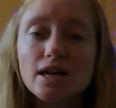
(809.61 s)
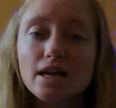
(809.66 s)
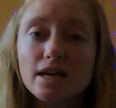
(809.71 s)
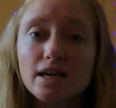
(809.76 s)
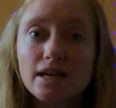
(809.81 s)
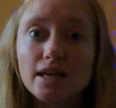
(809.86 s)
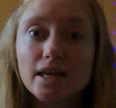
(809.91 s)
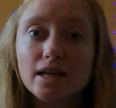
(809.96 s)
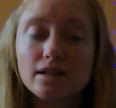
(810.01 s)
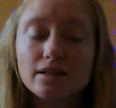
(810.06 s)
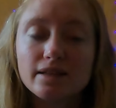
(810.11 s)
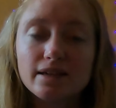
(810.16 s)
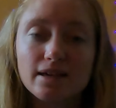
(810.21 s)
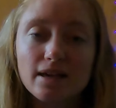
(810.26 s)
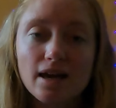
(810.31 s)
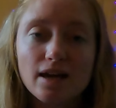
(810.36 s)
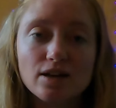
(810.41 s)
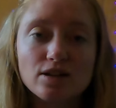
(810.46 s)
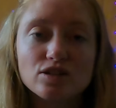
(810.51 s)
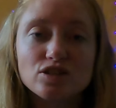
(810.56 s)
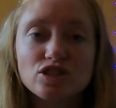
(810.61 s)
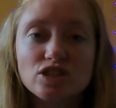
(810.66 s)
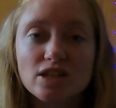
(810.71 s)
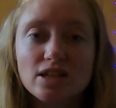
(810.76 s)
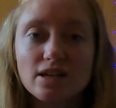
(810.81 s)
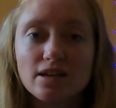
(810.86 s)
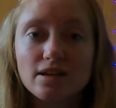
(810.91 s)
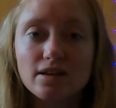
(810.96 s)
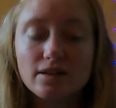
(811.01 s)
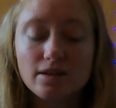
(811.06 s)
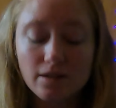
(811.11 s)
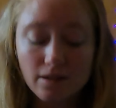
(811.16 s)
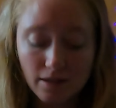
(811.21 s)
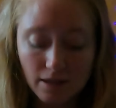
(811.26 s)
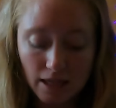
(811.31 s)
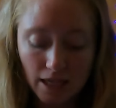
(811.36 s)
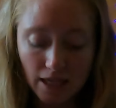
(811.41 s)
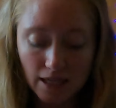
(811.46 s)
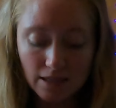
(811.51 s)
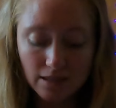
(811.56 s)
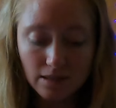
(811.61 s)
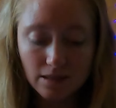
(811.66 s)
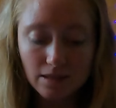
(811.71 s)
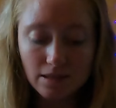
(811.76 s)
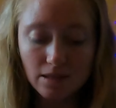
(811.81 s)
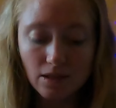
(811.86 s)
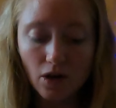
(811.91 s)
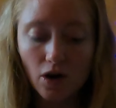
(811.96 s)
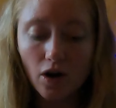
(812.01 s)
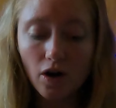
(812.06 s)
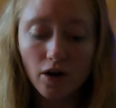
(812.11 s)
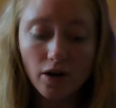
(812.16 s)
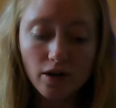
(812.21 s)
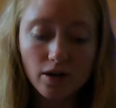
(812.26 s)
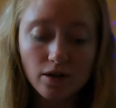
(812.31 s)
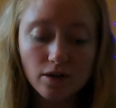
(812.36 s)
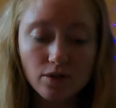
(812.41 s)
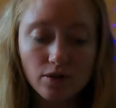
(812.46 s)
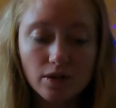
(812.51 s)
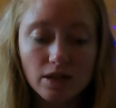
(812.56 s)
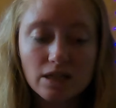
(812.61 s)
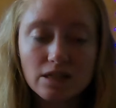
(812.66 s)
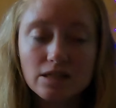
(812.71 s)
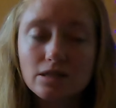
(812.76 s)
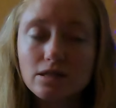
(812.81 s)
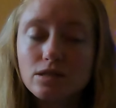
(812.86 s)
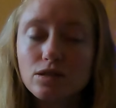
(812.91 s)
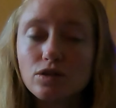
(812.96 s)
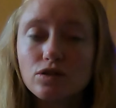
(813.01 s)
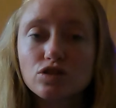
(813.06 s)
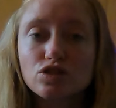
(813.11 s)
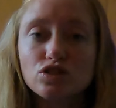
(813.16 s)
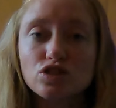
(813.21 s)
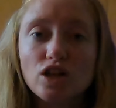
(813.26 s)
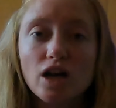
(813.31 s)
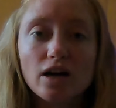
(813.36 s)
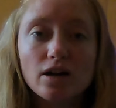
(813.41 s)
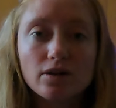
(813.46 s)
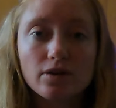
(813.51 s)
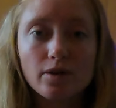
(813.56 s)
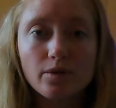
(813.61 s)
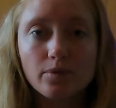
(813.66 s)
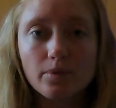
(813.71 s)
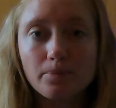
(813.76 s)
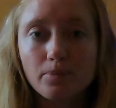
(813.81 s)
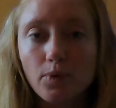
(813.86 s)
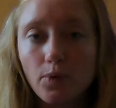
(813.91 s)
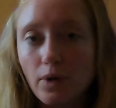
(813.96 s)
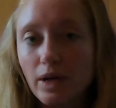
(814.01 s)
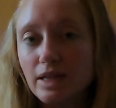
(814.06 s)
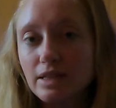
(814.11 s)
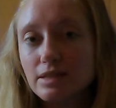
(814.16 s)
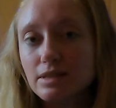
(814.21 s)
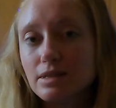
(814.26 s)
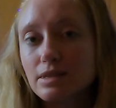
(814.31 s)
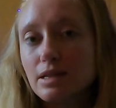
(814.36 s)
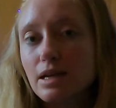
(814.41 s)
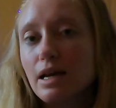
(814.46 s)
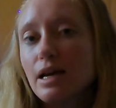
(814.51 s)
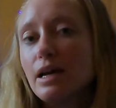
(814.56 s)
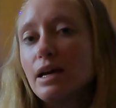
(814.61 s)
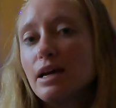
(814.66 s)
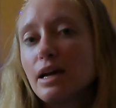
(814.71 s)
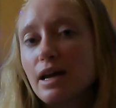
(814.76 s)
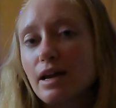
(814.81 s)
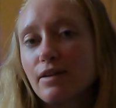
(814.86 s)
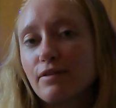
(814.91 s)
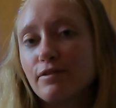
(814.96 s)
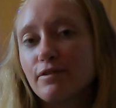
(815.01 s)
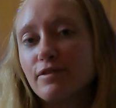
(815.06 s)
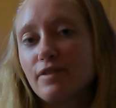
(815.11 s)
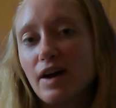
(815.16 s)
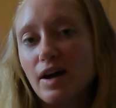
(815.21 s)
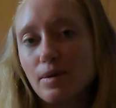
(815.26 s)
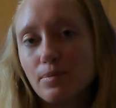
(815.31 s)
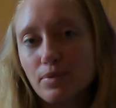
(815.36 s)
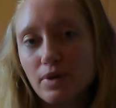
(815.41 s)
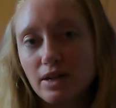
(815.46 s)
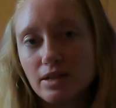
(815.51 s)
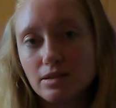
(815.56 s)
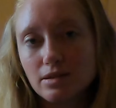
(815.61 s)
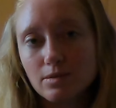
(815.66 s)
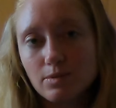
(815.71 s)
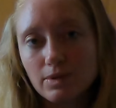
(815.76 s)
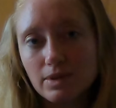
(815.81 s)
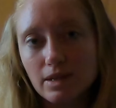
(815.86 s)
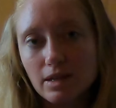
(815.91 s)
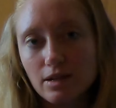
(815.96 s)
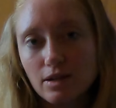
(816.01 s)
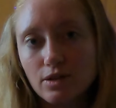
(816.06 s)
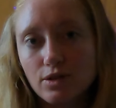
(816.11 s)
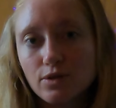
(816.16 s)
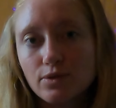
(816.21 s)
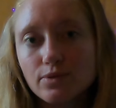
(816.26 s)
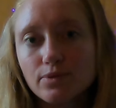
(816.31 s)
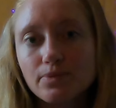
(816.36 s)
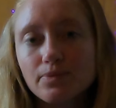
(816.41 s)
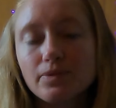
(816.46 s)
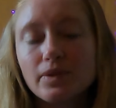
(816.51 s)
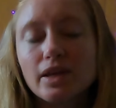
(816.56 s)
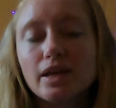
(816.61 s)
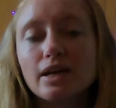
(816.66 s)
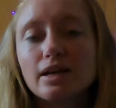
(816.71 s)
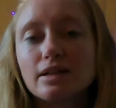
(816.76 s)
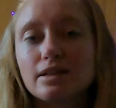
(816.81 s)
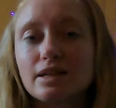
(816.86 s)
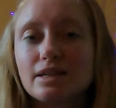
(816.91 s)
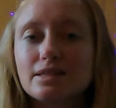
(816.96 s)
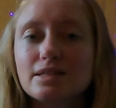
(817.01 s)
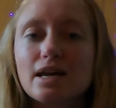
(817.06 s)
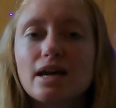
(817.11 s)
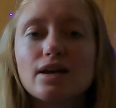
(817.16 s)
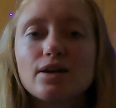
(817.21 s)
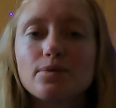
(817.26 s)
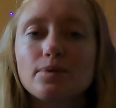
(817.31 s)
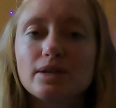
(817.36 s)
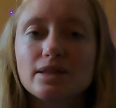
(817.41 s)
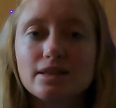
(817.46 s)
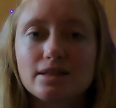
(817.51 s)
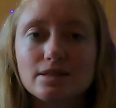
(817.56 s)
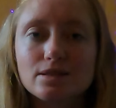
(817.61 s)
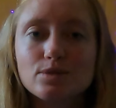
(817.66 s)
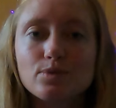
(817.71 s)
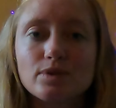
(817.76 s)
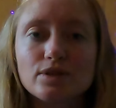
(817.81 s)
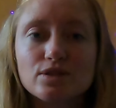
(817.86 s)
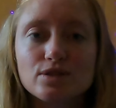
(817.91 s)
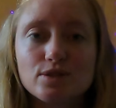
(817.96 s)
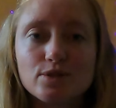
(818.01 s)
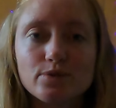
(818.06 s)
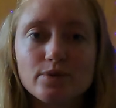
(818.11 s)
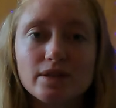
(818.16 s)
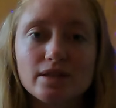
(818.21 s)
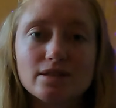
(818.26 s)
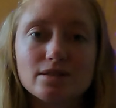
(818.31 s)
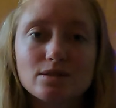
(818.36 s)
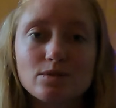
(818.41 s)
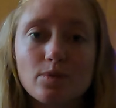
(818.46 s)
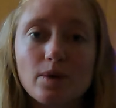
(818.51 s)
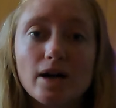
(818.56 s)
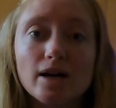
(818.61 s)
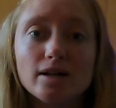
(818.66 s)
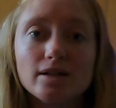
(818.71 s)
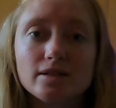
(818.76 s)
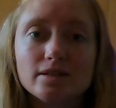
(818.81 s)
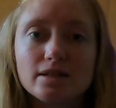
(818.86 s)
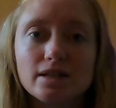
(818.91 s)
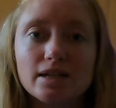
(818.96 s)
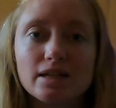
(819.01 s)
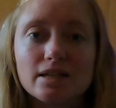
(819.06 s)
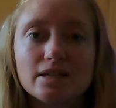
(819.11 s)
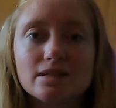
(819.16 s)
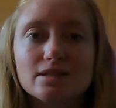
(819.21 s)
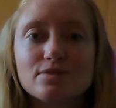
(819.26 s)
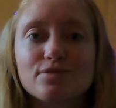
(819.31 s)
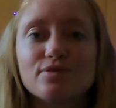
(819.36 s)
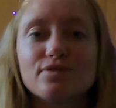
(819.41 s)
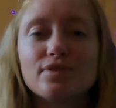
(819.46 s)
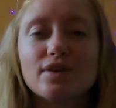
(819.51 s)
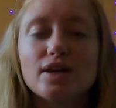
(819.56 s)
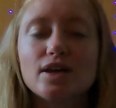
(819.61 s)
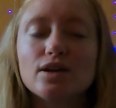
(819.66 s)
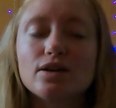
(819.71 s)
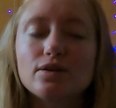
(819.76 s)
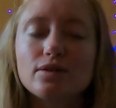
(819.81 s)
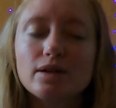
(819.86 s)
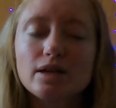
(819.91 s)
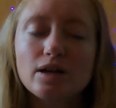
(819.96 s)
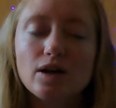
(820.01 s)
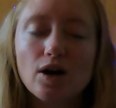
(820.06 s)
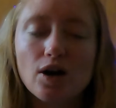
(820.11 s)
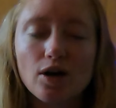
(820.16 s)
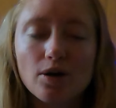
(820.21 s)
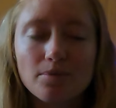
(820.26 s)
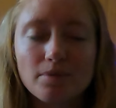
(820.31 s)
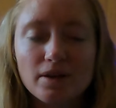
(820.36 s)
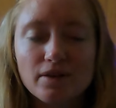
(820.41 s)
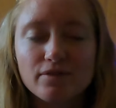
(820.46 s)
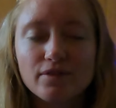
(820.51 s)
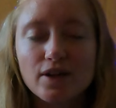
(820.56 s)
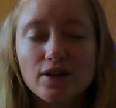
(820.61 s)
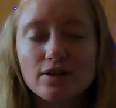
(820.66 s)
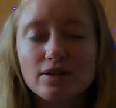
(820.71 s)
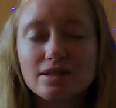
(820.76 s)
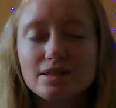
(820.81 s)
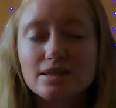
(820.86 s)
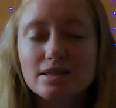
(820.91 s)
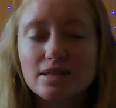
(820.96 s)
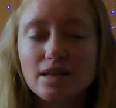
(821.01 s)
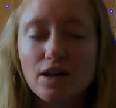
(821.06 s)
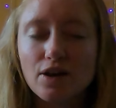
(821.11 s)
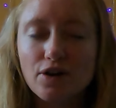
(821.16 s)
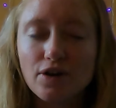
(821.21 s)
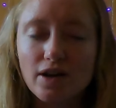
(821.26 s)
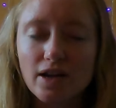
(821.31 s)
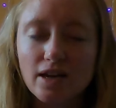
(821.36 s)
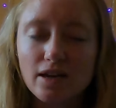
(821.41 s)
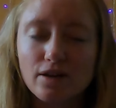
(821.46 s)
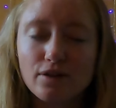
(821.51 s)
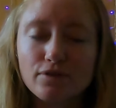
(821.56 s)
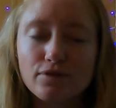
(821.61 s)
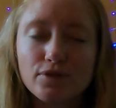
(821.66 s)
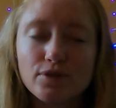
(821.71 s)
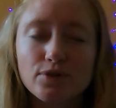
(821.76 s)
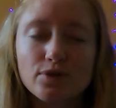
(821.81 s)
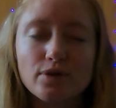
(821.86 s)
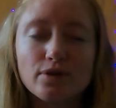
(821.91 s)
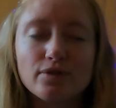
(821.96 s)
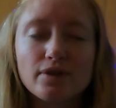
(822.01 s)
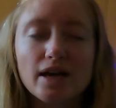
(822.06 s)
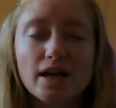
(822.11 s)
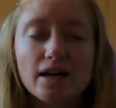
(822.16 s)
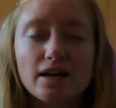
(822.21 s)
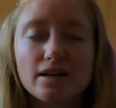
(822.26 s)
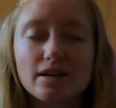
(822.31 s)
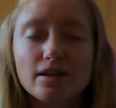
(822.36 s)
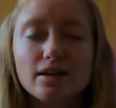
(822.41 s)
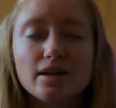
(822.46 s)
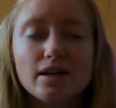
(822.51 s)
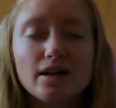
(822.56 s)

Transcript: healing energy hits the heart or hits certain chakra points and vibrates within you. That's kind of what this one's doing as well. And it's very calming, very centering. If you have had